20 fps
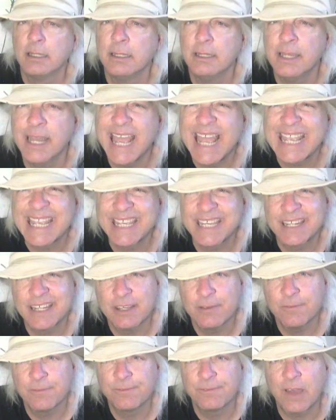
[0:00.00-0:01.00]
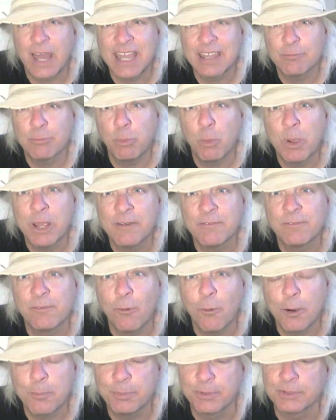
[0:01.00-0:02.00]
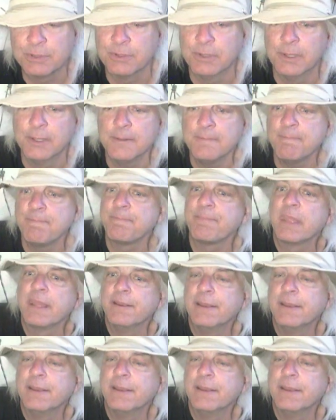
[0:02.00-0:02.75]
negative 5.4%.